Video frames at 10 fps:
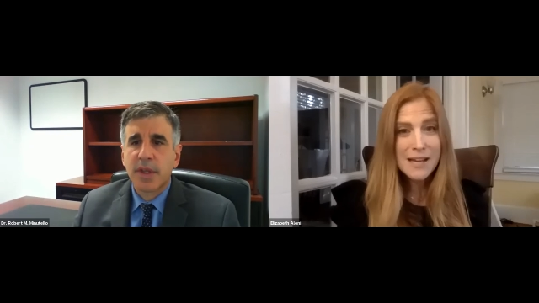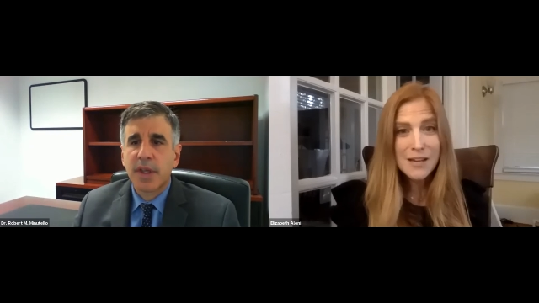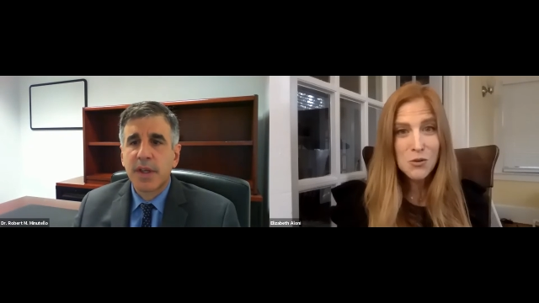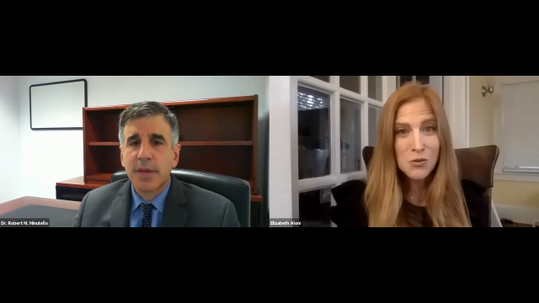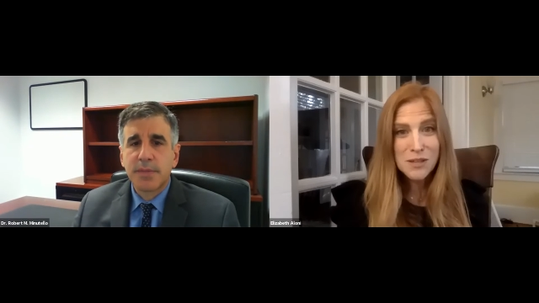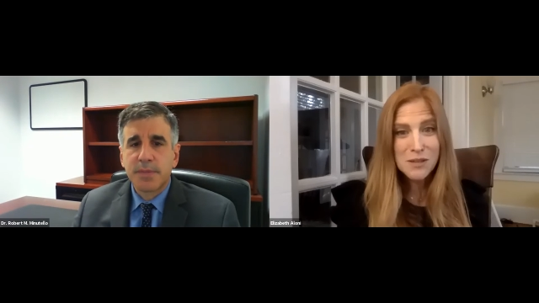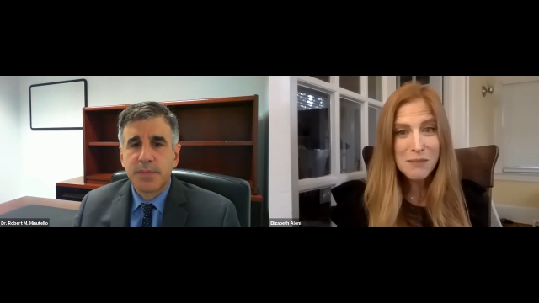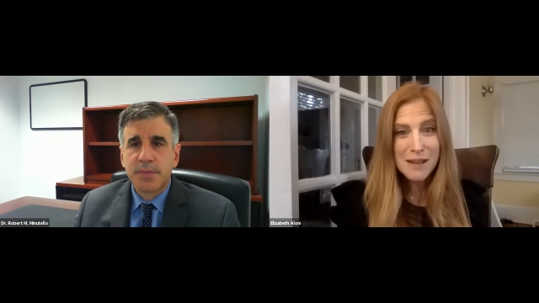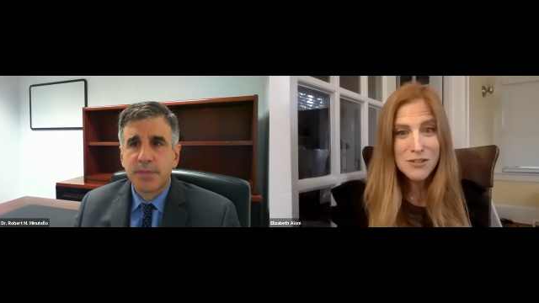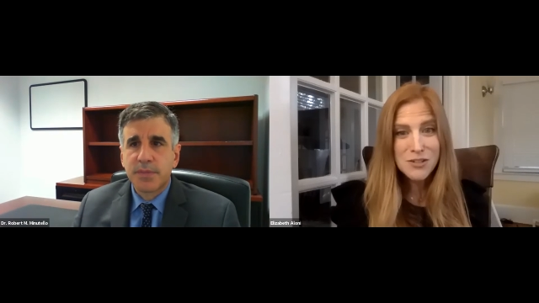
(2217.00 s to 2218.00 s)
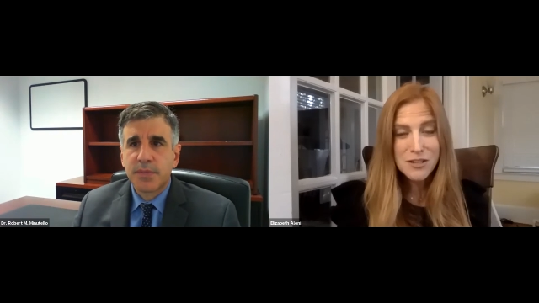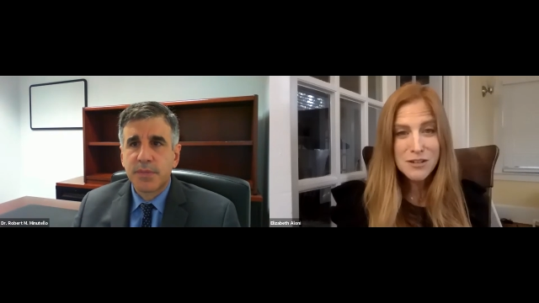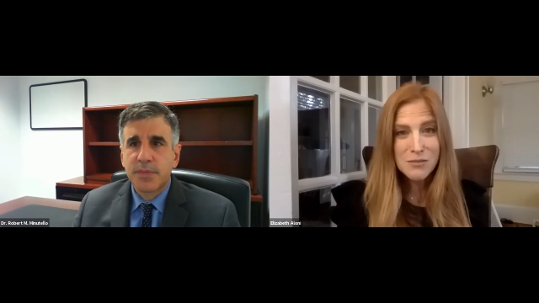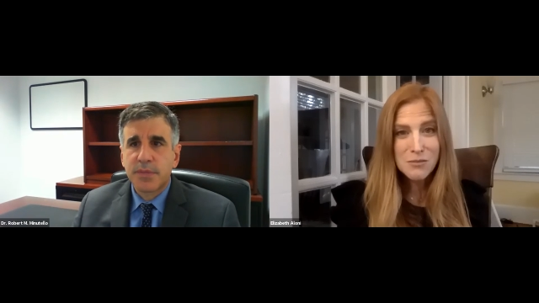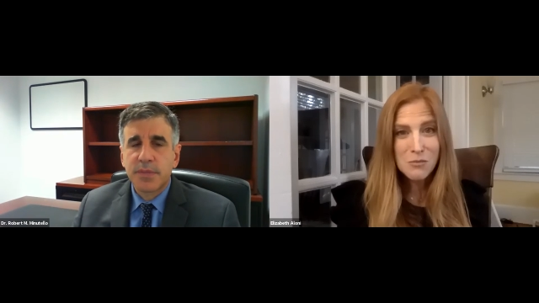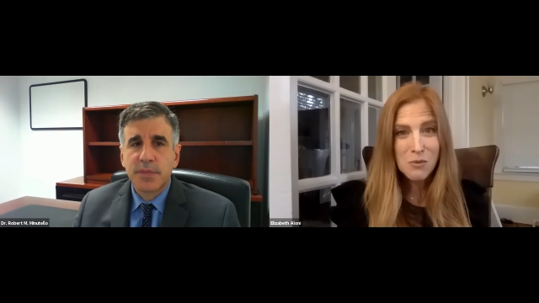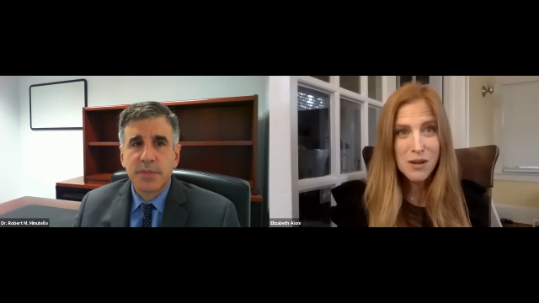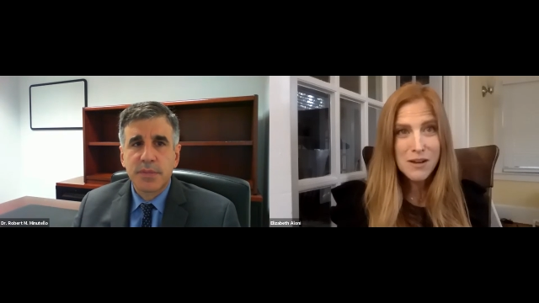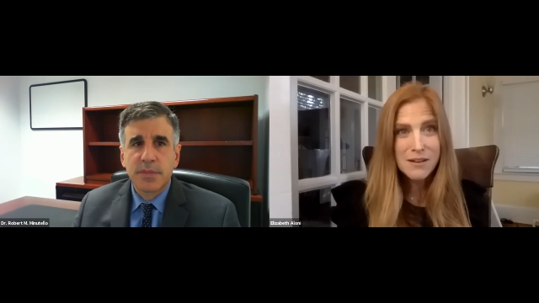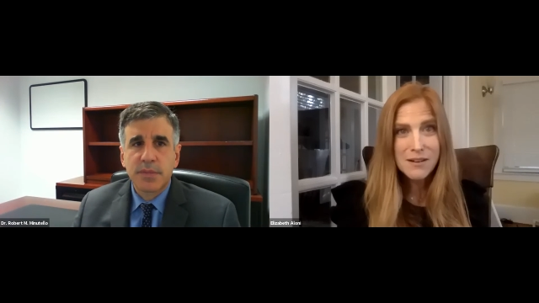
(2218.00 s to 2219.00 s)
Speaker 1: can only imagine
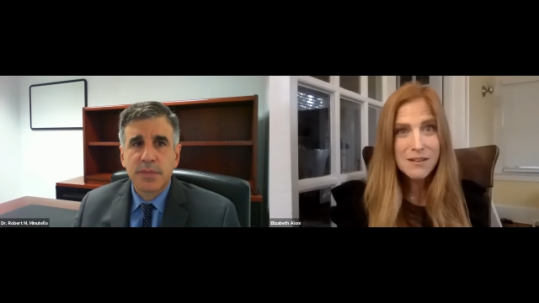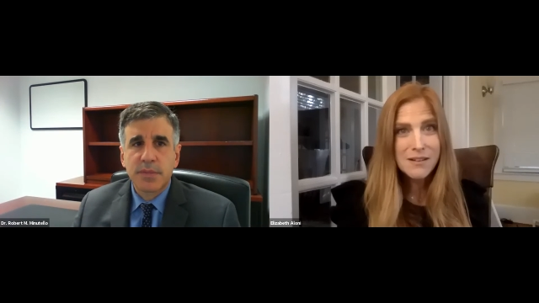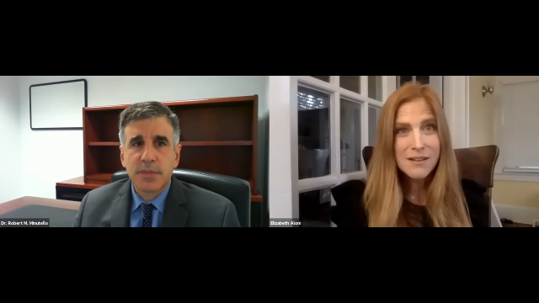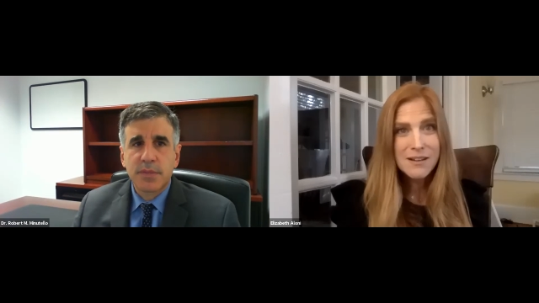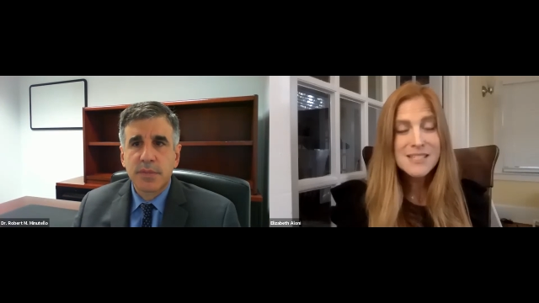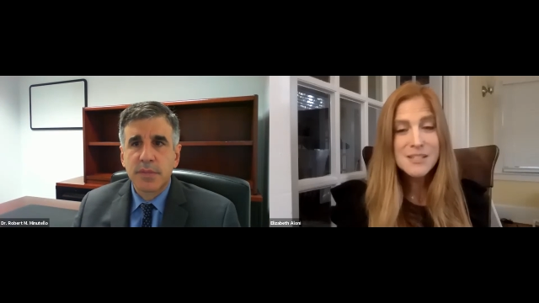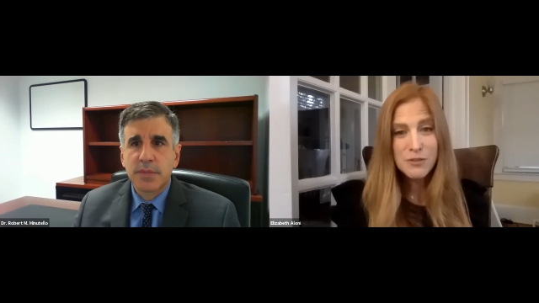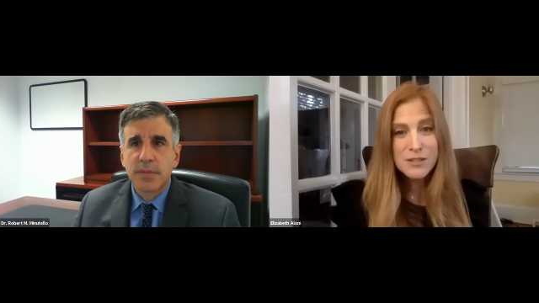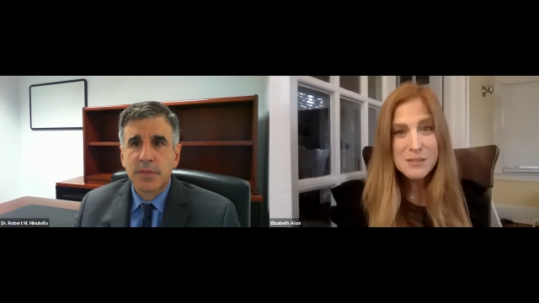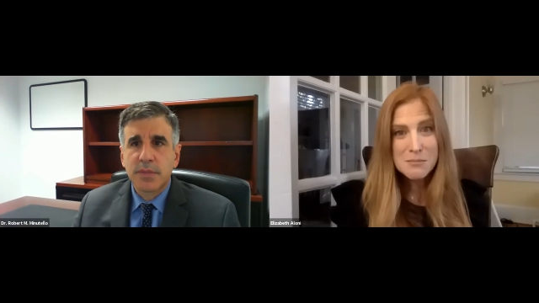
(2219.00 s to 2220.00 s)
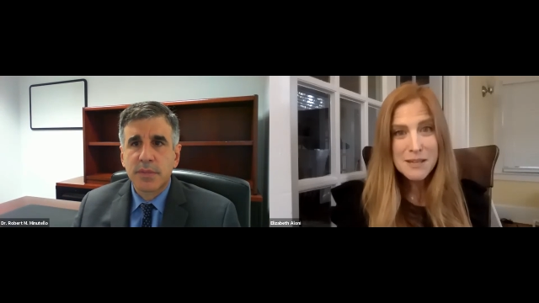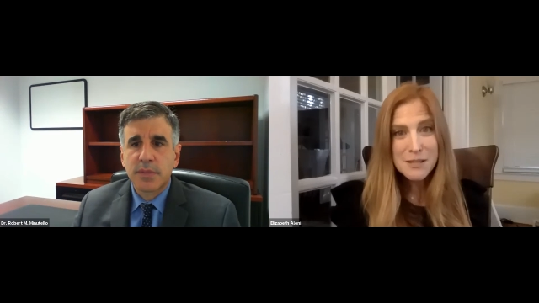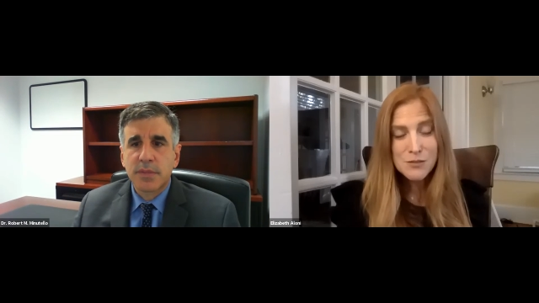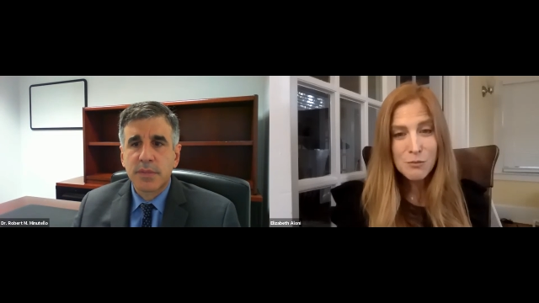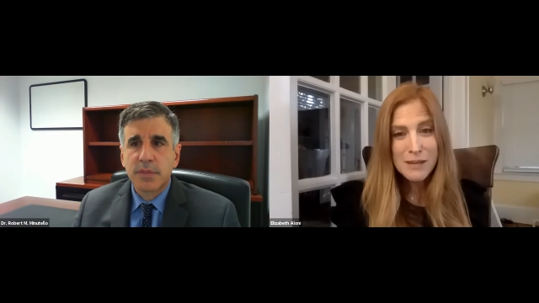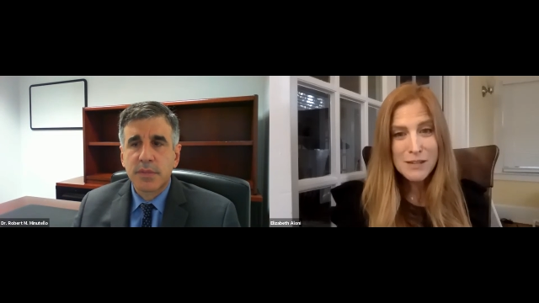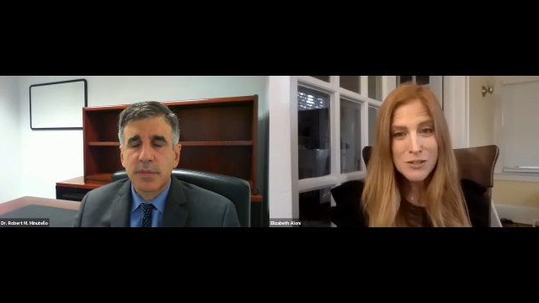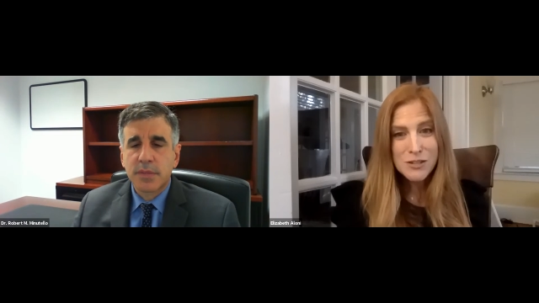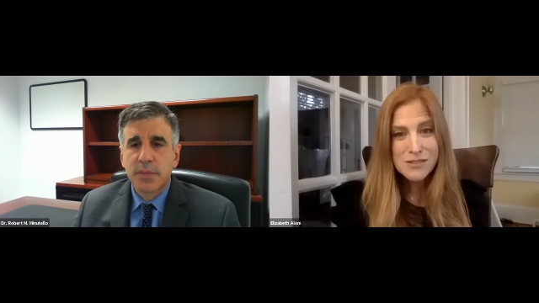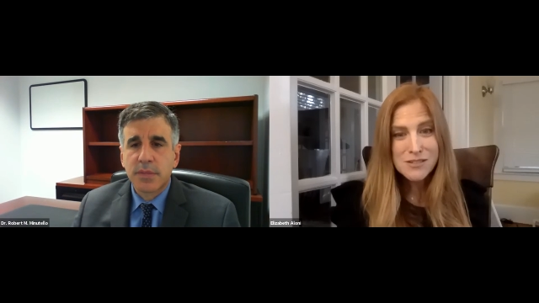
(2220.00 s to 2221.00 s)
what a difference it makes for
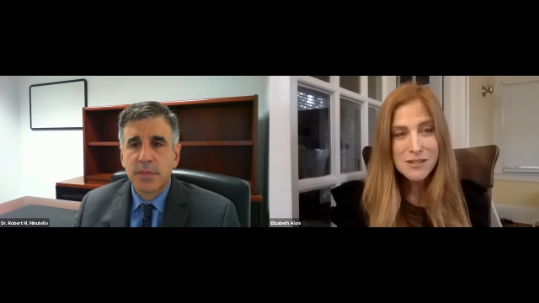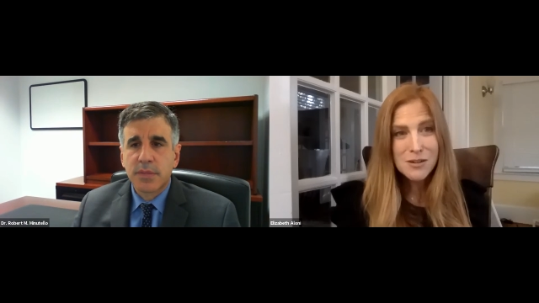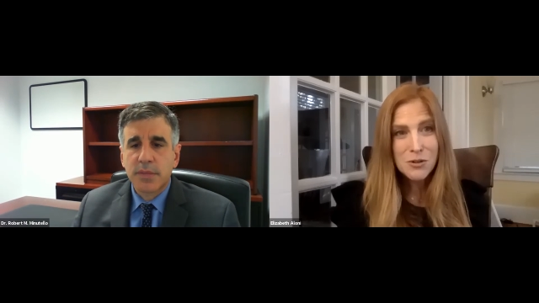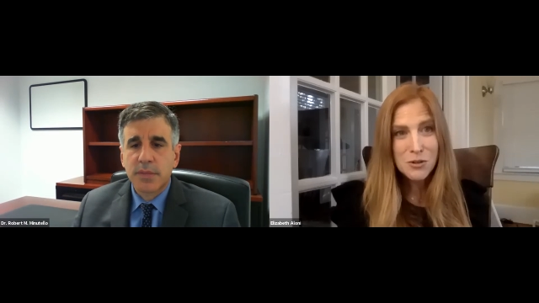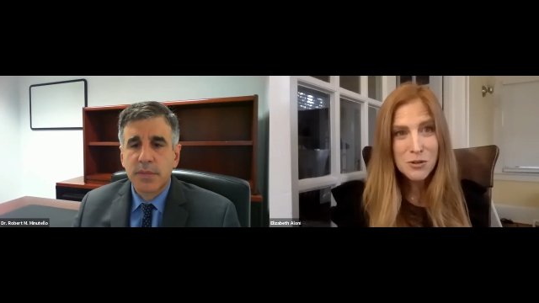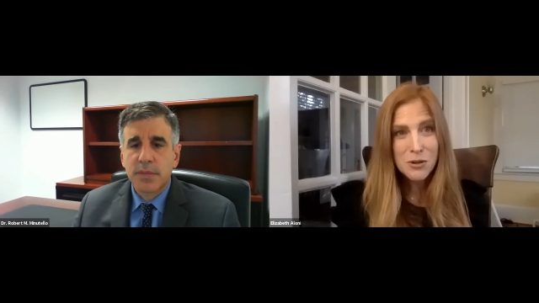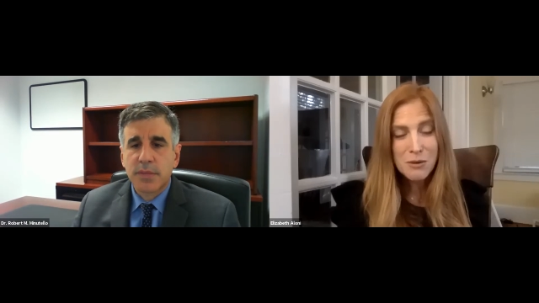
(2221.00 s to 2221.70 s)
patients to go to New York